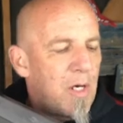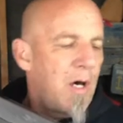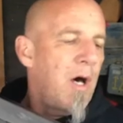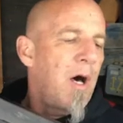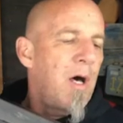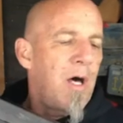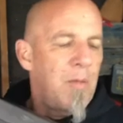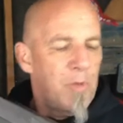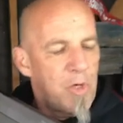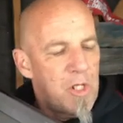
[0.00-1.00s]

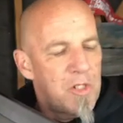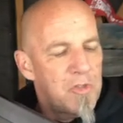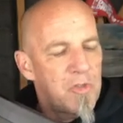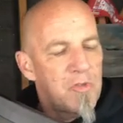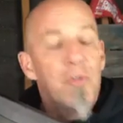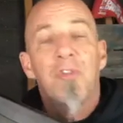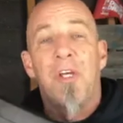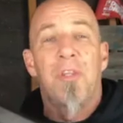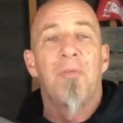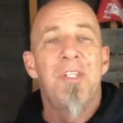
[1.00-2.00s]
I'm looking at this. This looks
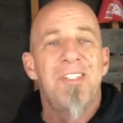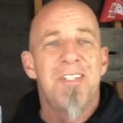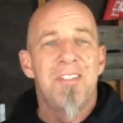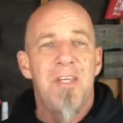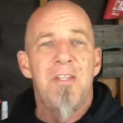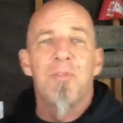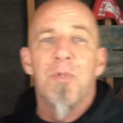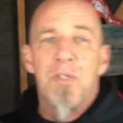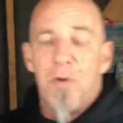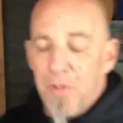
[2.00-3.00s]
like 3/16
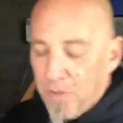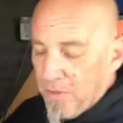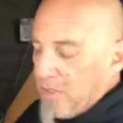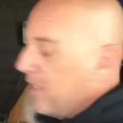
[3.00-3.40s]
material.